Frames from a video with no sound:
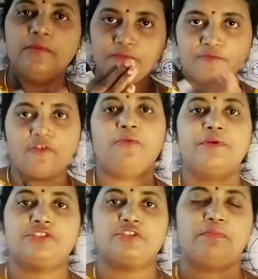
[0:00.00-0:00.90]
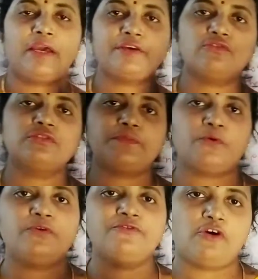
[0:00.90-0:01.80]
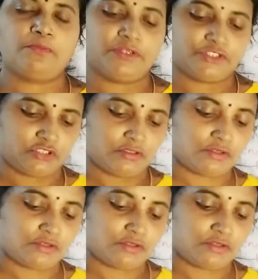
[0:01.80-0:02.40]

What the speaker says: formation.